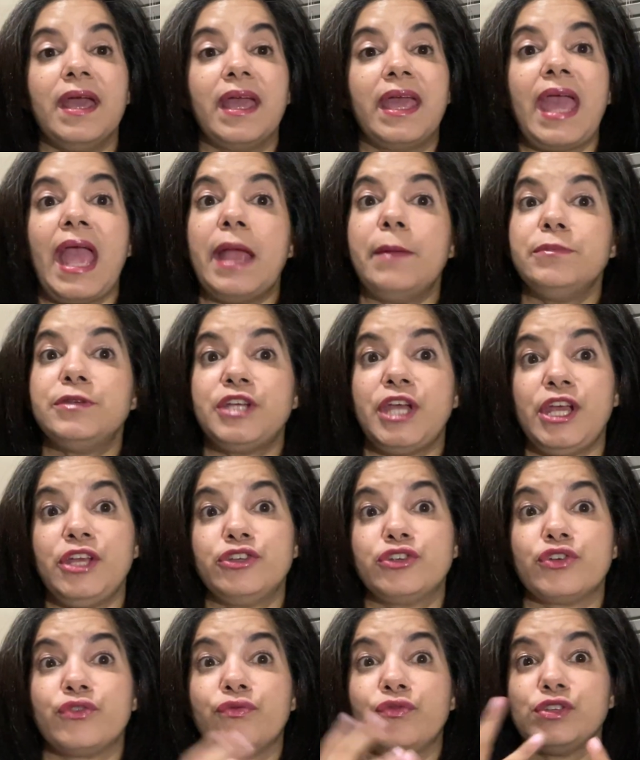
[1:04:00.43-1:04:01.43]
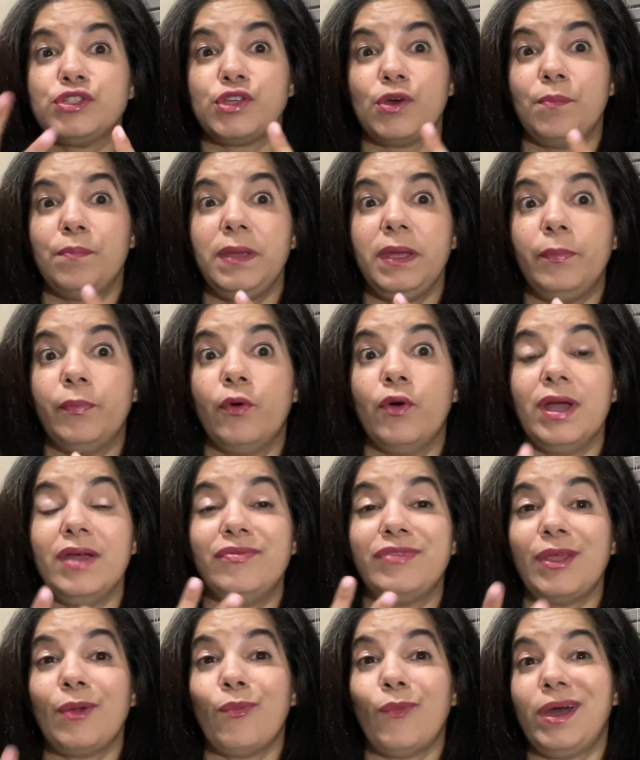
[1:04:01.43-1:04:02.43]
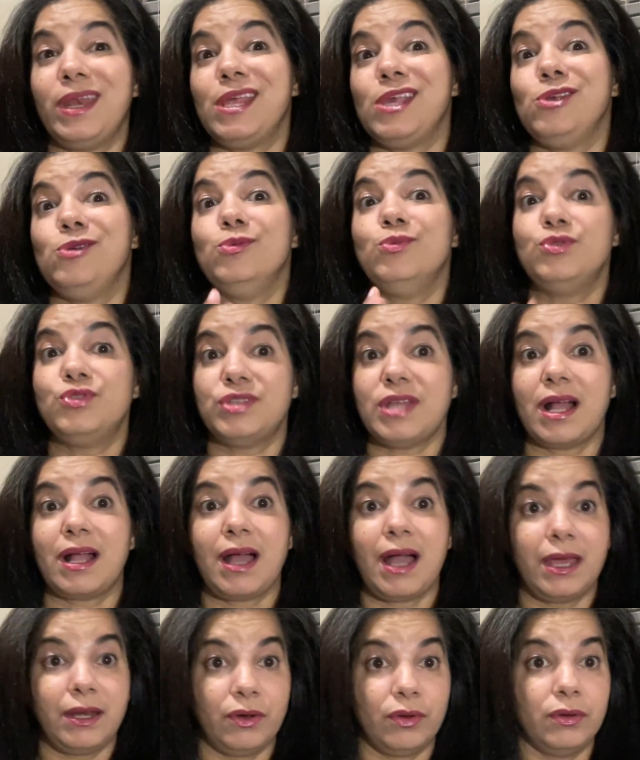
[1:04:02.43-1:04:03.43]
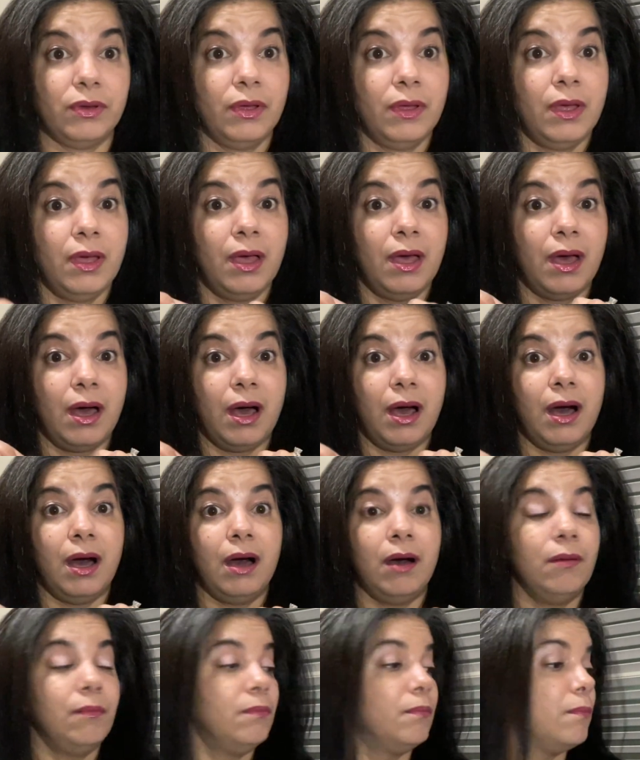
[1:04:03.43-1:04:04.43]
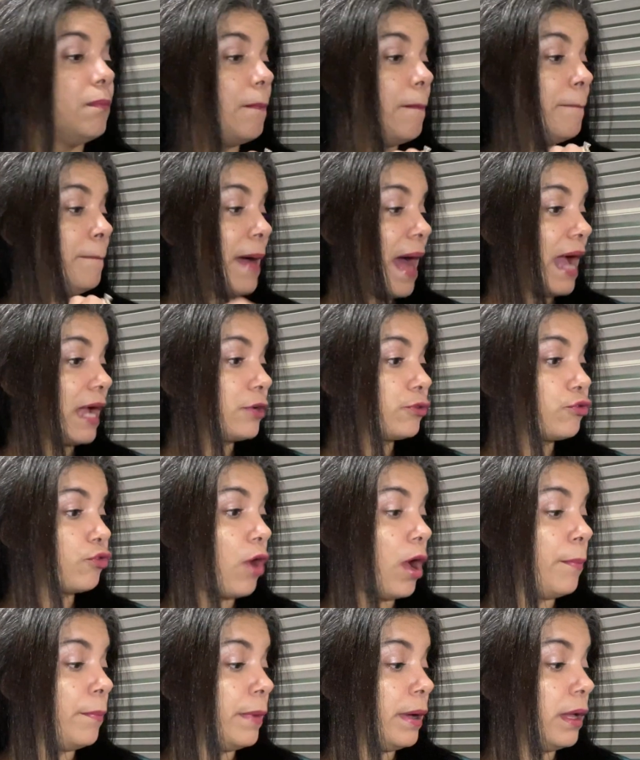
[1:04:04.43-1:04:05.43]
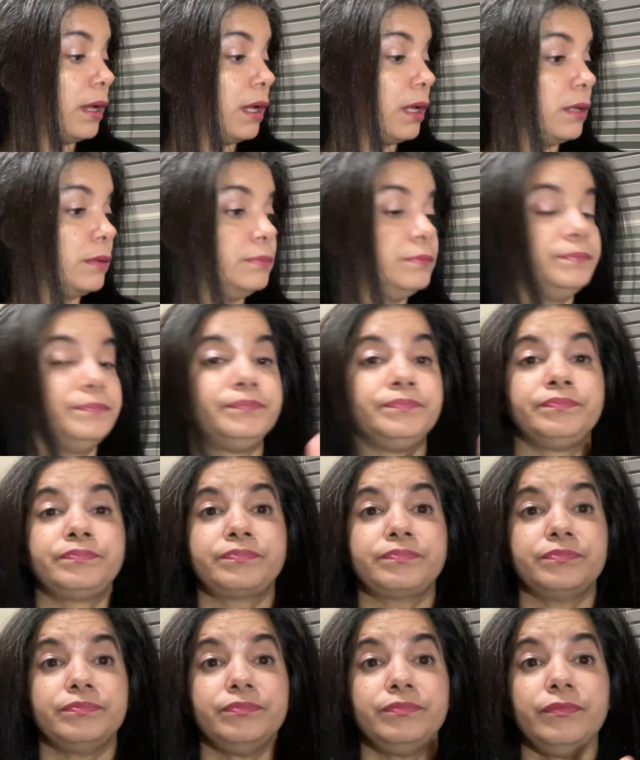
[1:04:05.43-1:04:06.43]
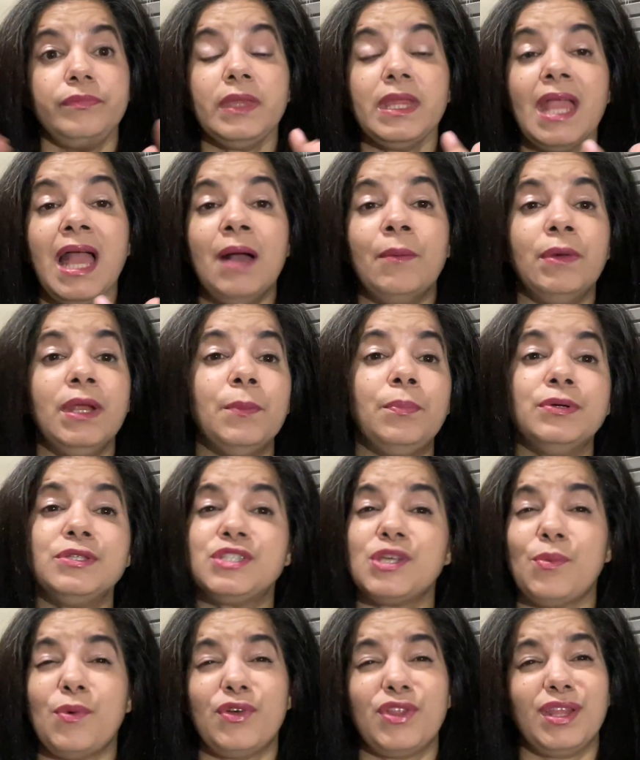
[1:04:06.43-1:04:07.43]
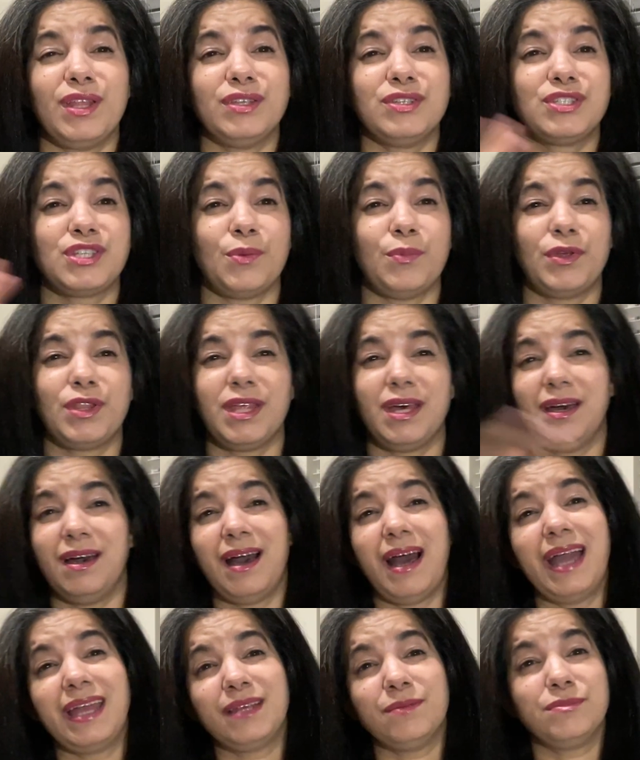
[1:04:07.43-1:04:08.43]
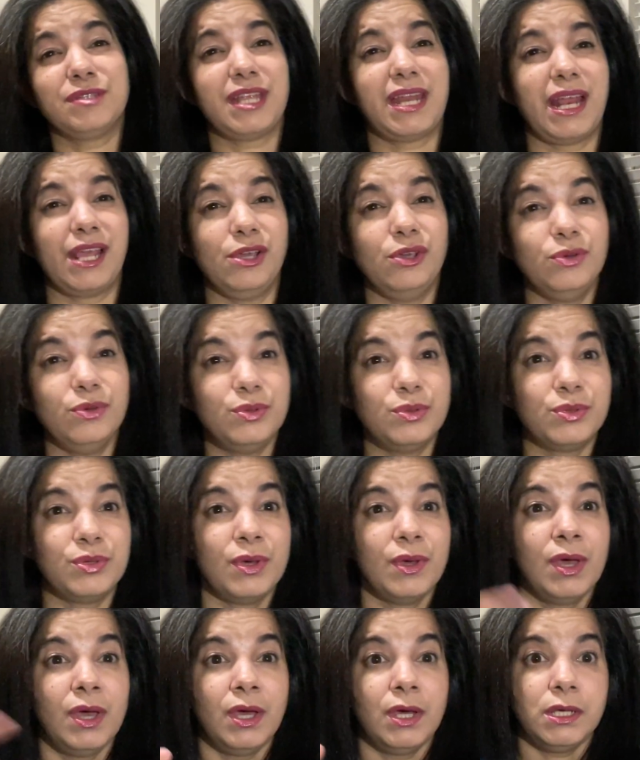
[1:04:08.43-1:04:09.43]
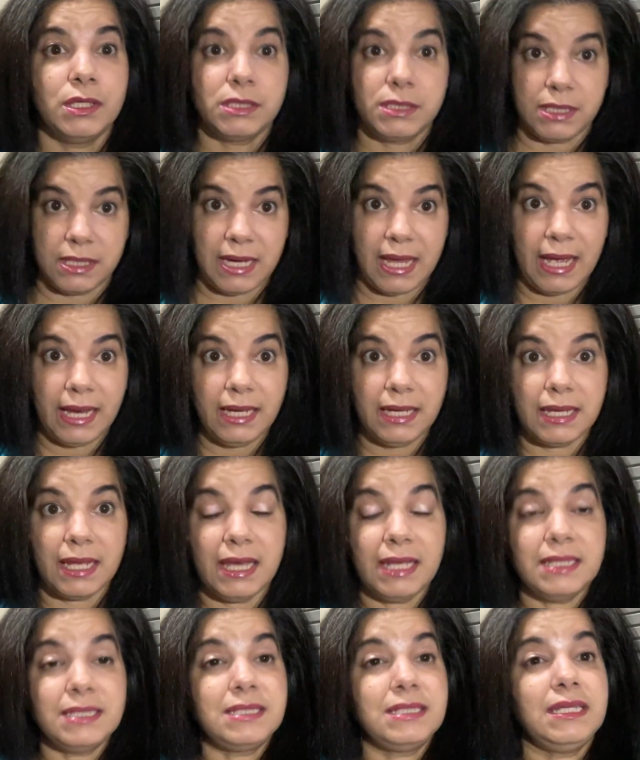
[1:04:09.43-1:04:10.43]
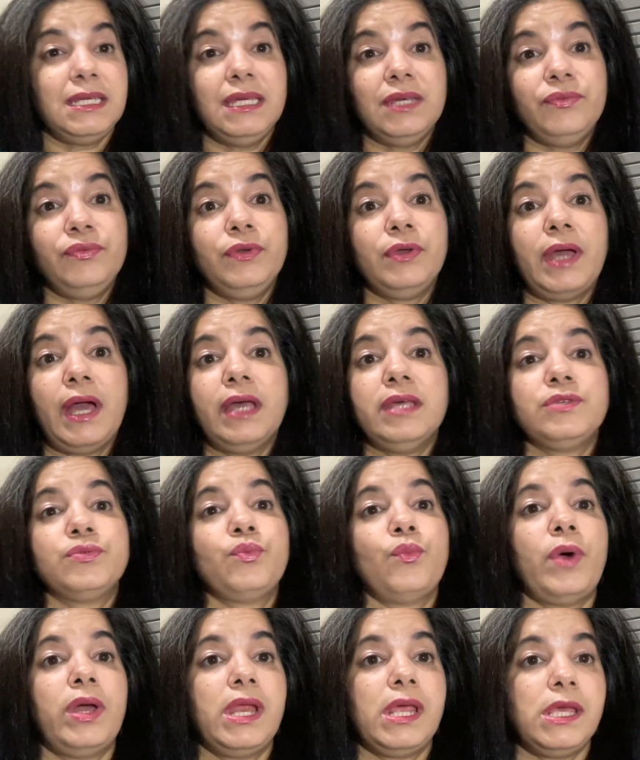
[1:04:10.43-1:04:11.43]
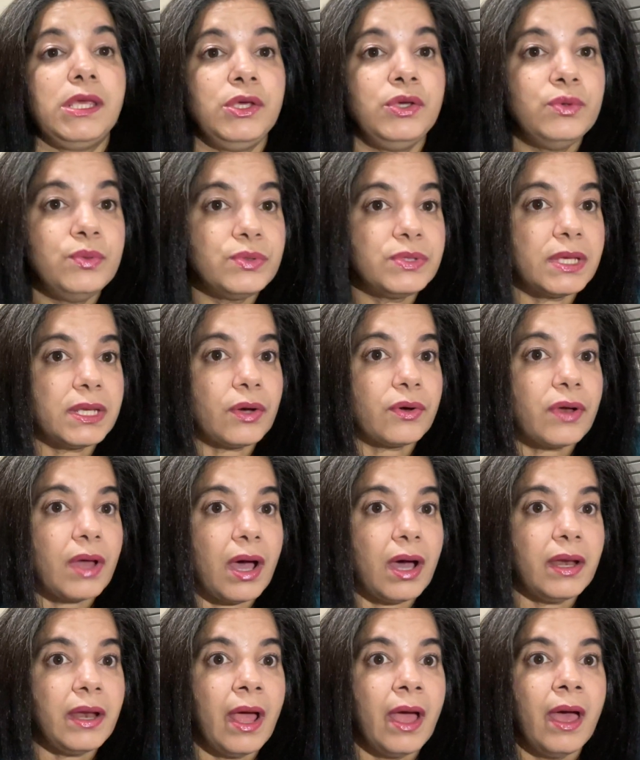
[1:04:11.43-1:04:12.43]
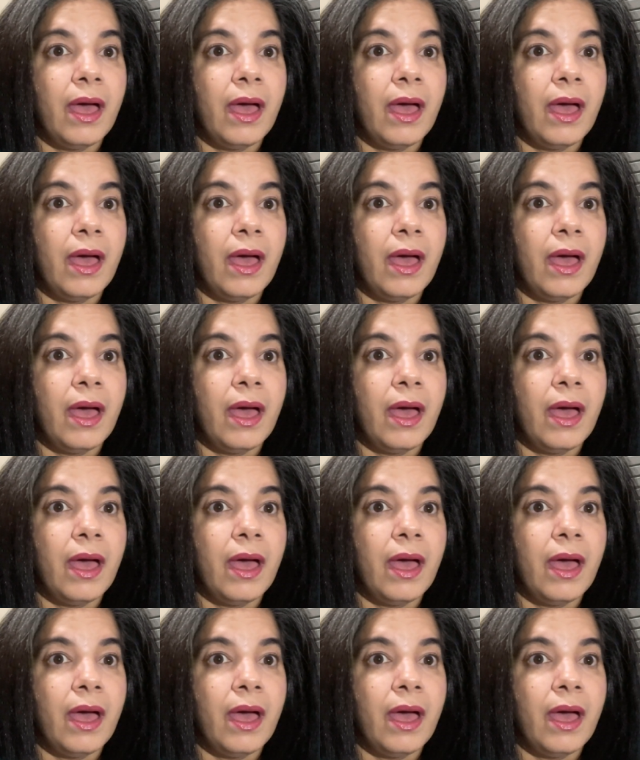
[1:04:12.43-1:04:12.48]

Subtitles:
game changer for some people if they want to use that kind of backdrop on it. I'm gonna put some of the items that I use tonight and see if you guys want to use it or not.